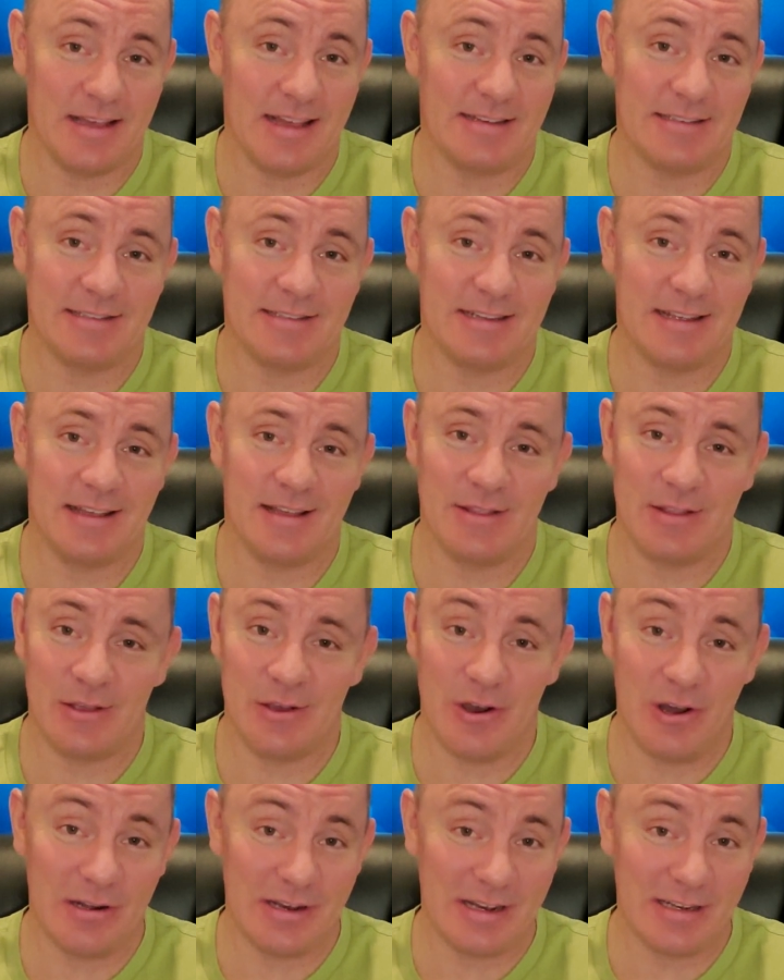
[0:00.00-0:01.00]
let
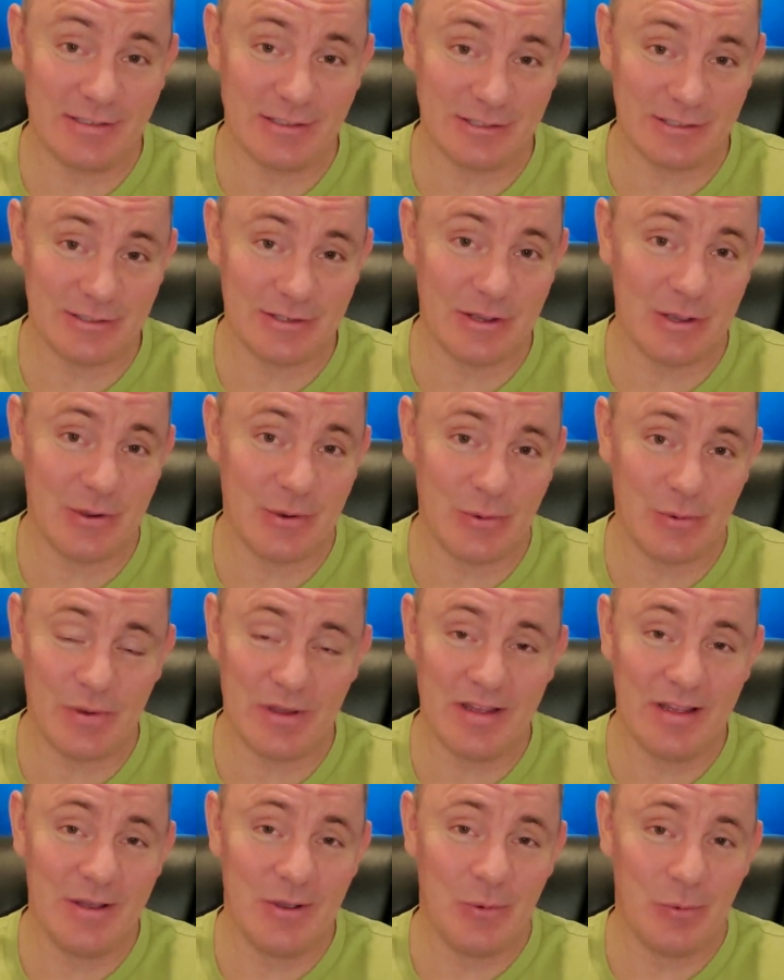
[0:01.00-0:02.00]
the audience know
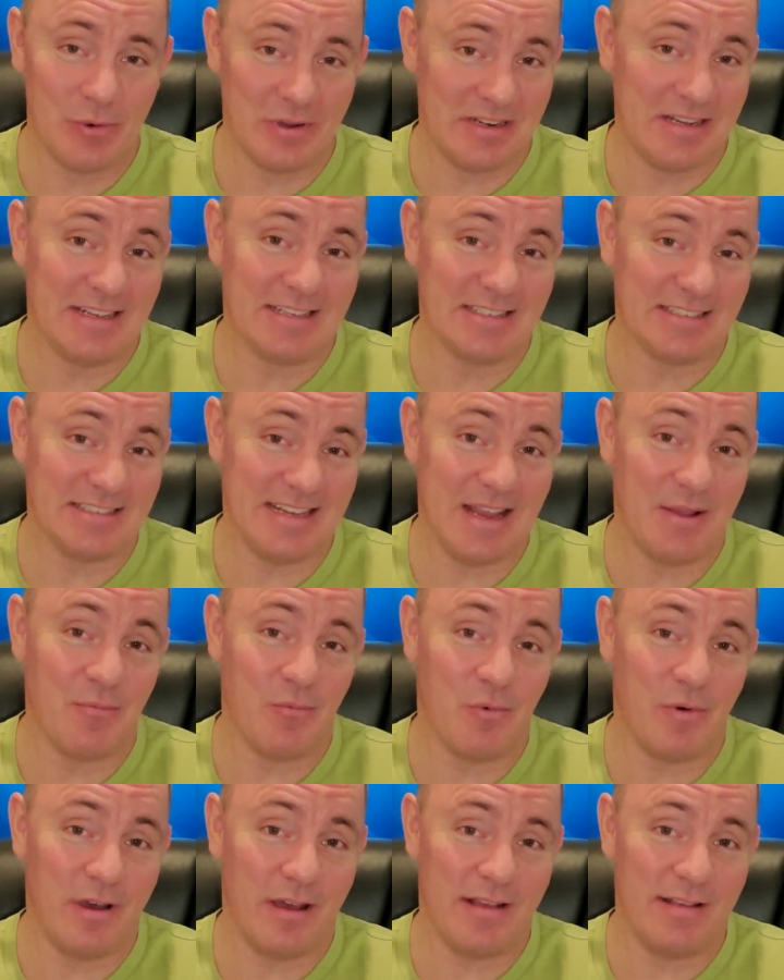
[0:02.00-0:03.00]
what his
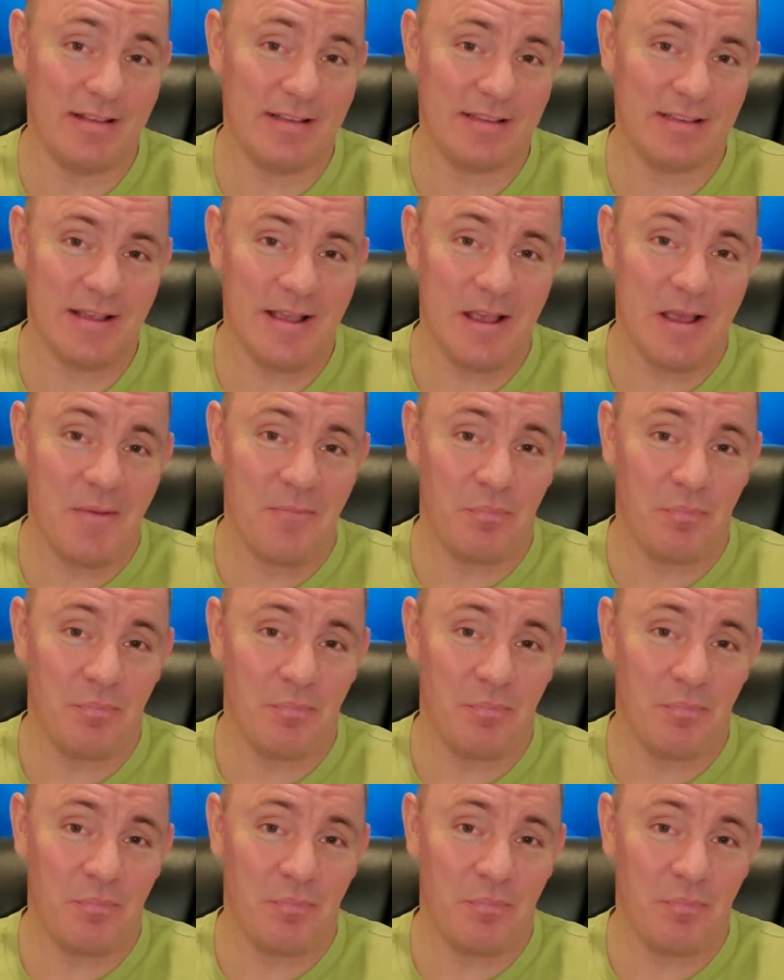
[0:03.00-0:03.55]
name was,